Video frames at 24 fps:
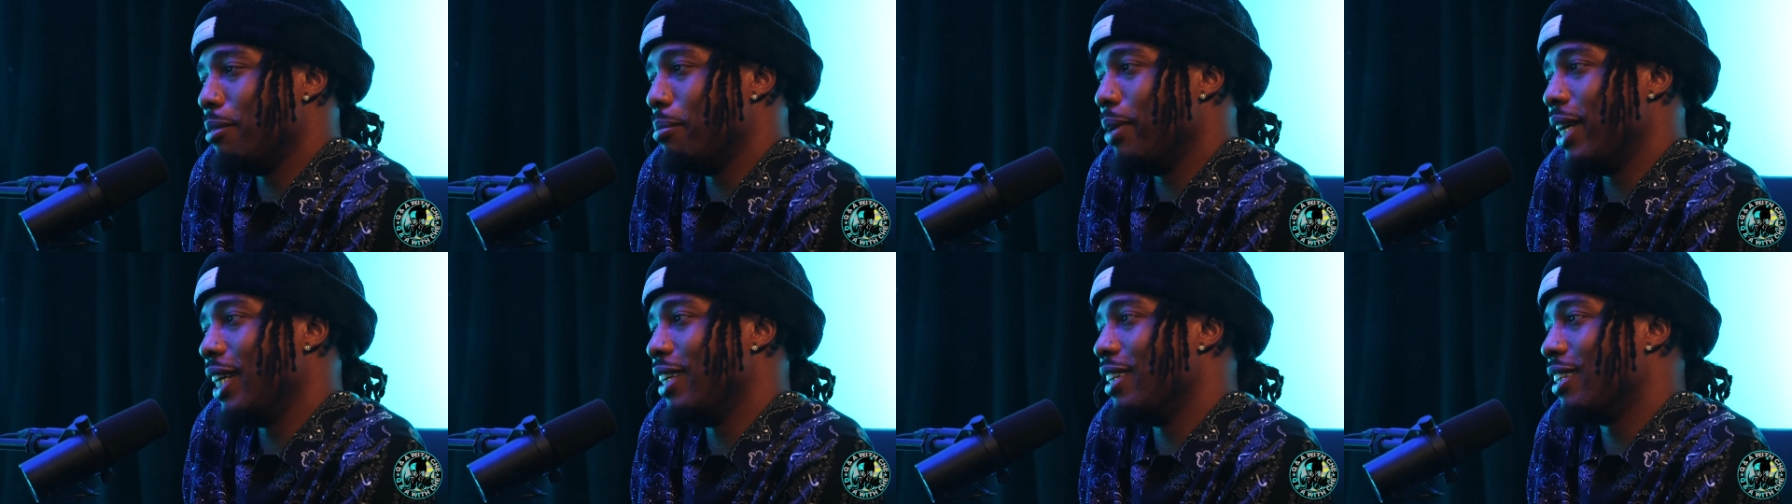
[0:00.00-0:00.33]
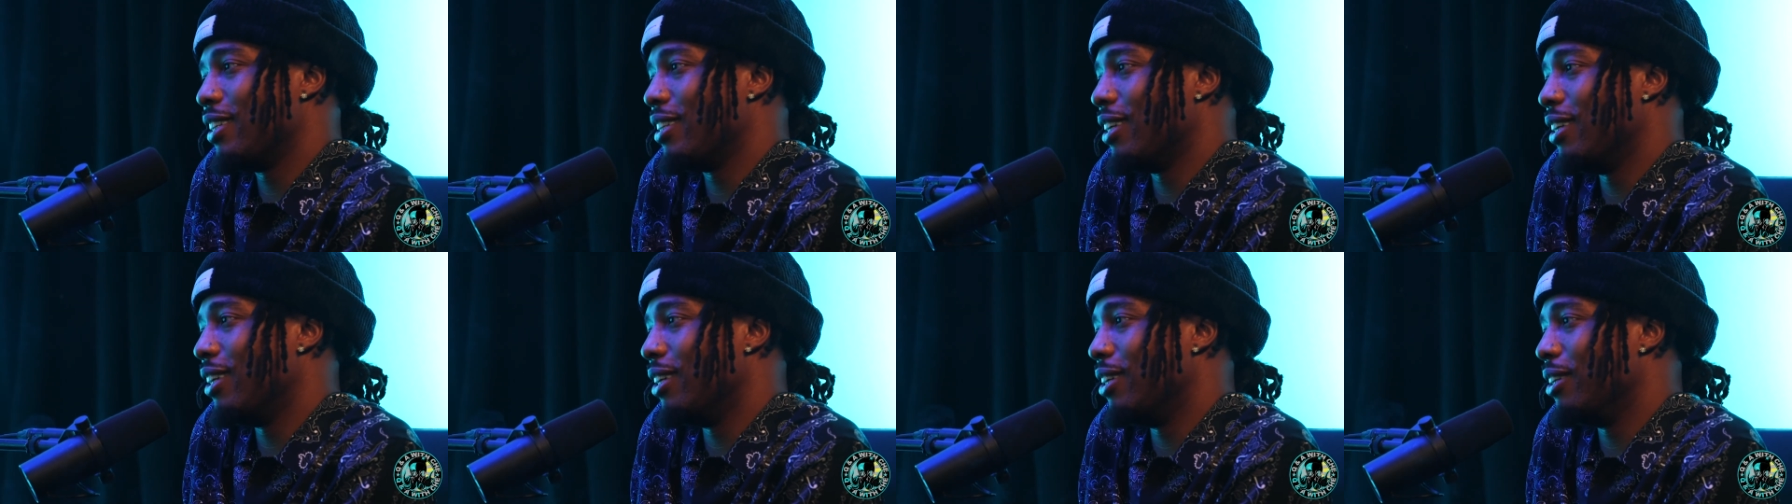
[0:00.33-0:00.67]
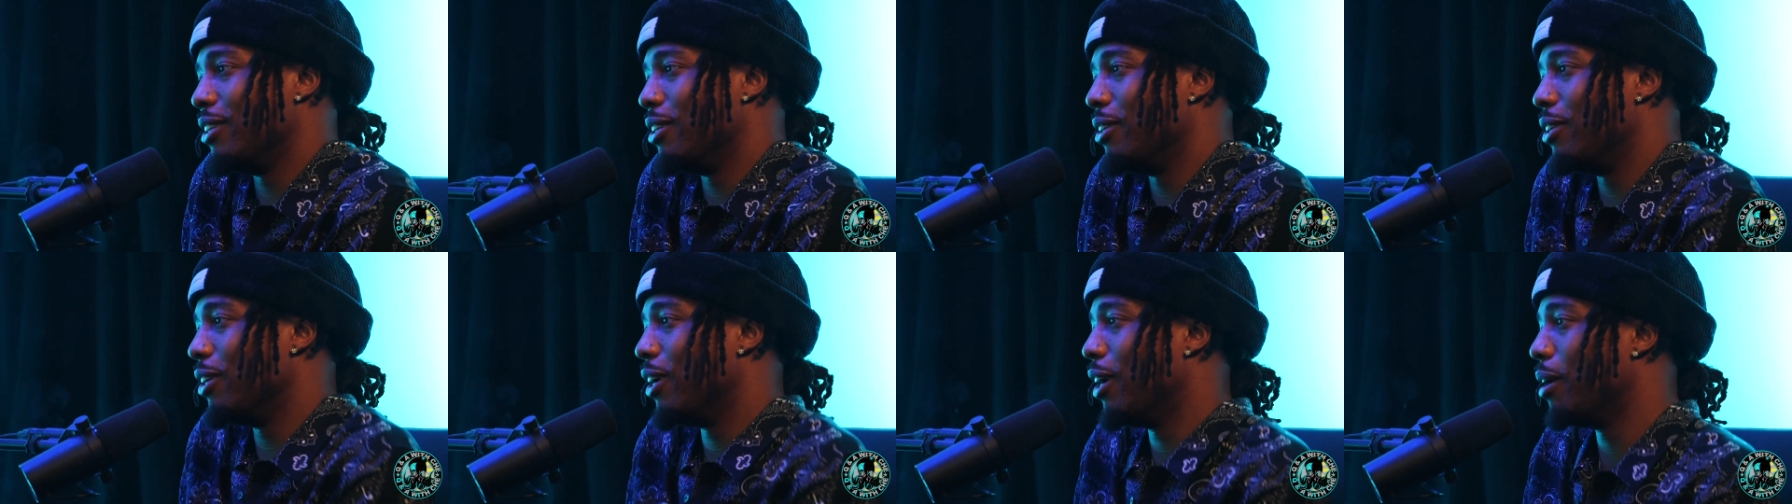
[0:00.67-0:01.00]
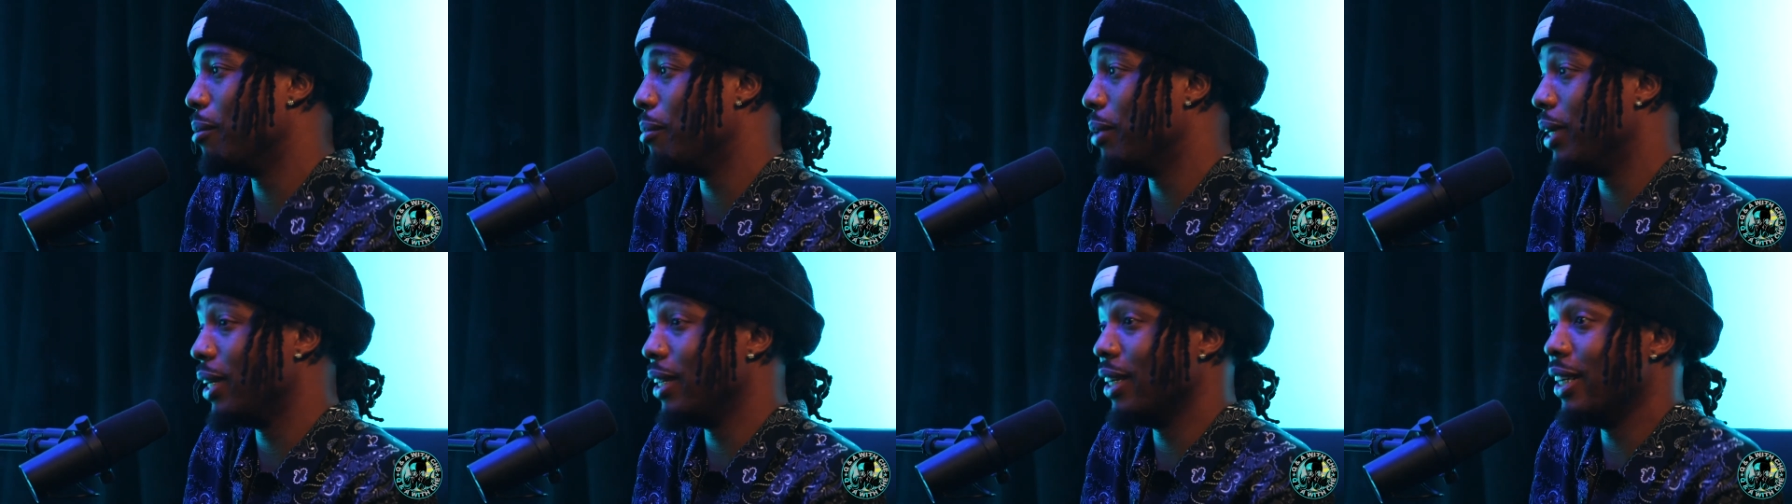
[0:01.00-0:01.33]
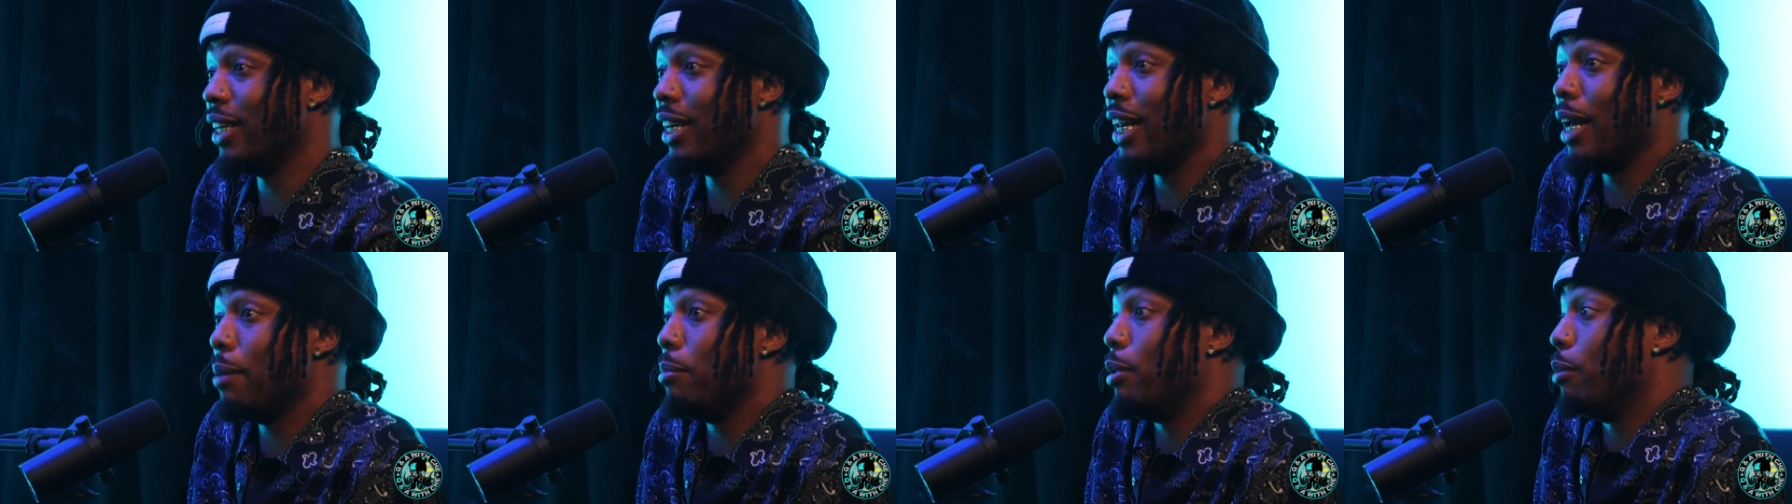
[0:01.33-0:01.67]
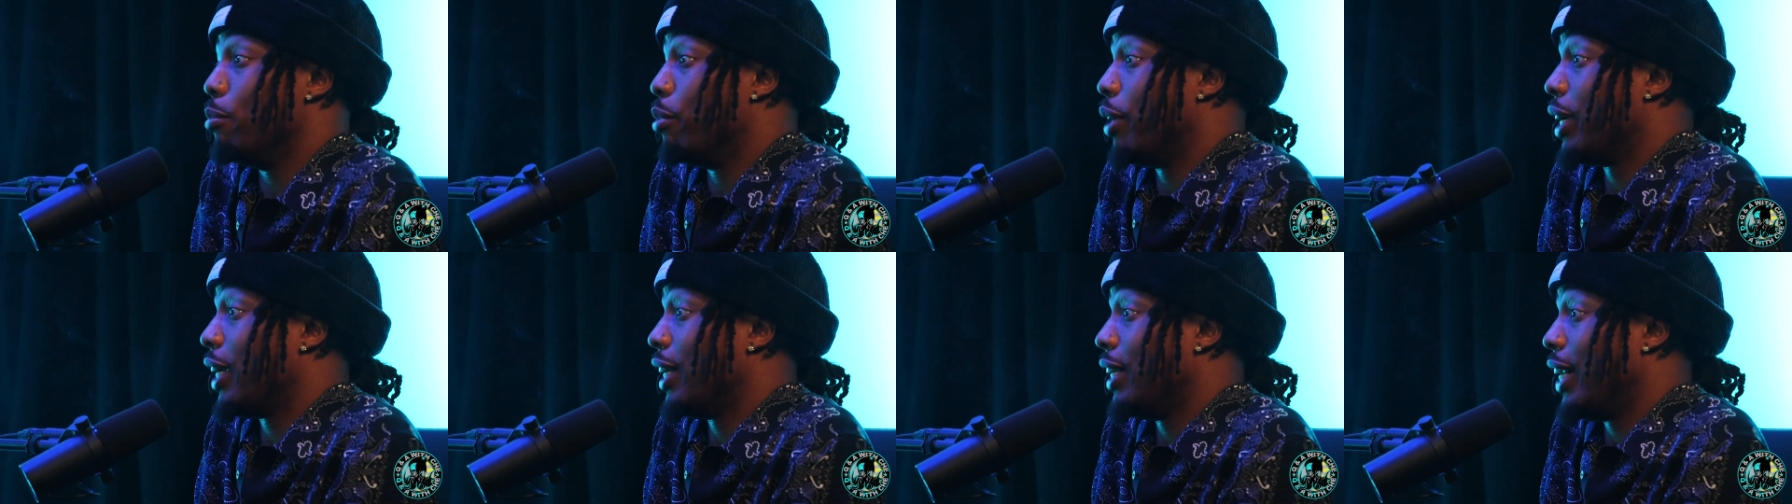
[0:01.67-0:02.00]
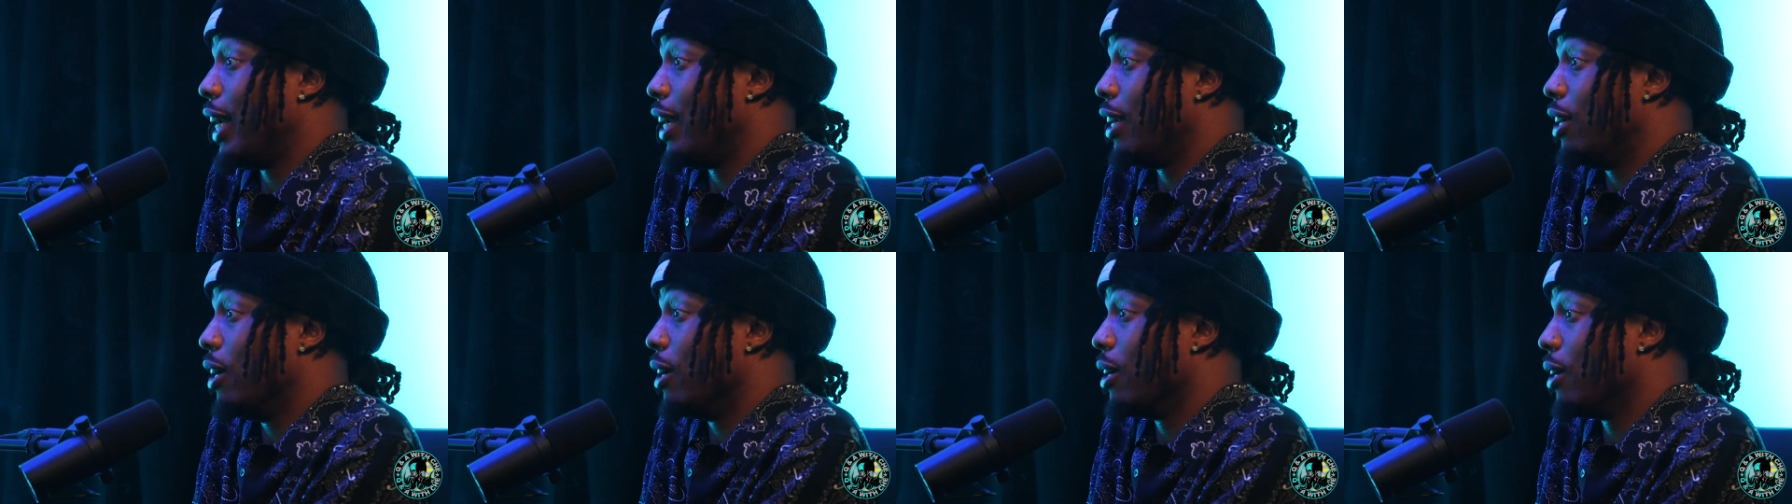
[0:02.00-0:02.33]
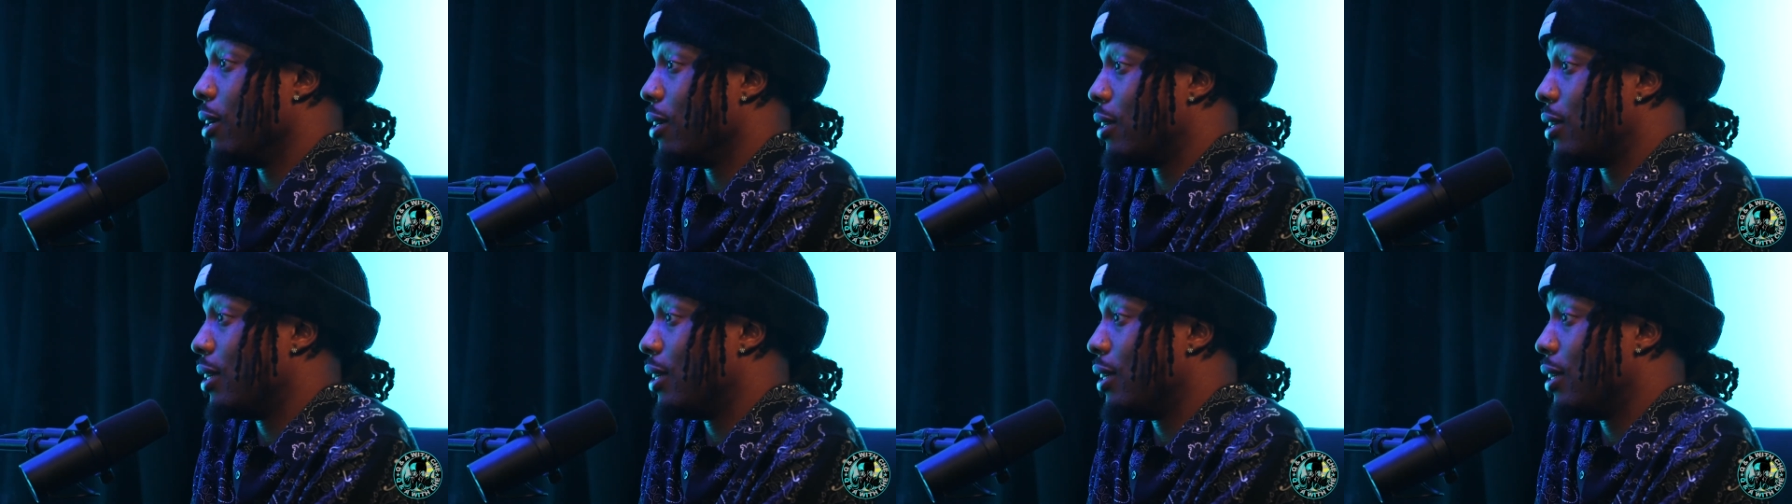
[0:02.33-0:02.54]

just make the song. You know what I mean? They be bringing their girl